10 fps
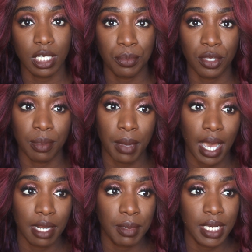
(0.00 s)
deeper than
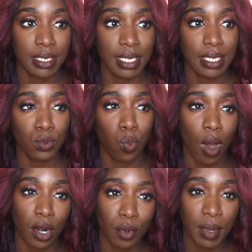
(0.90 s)
mine, because it is
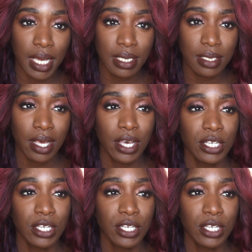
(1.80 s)
water-based.